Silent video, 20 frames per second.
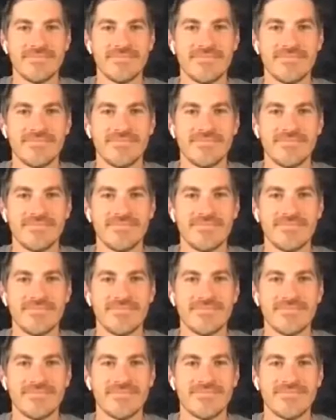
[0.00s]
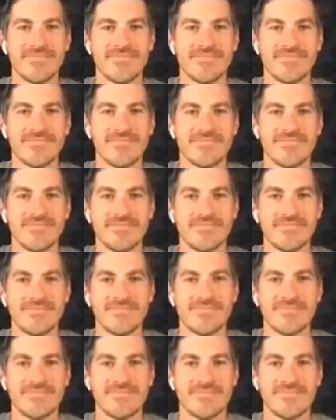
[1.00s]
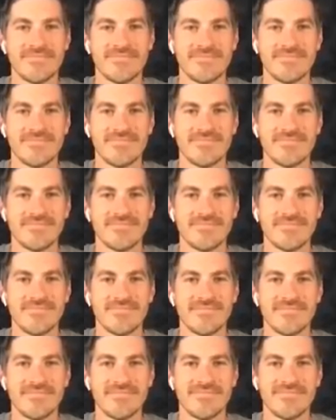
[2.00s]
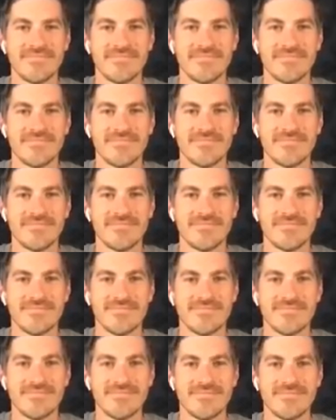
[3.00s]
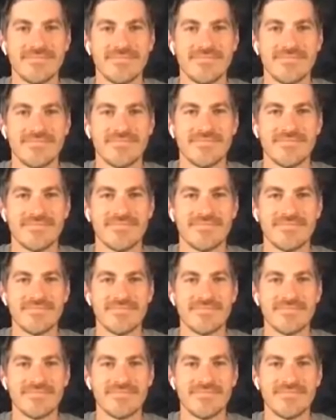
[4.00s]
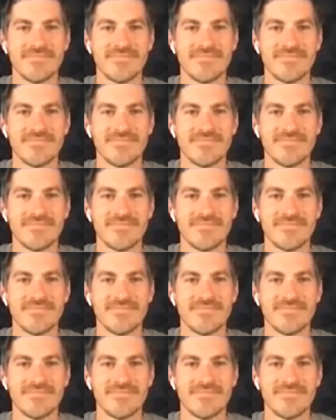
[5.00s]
(not speaking)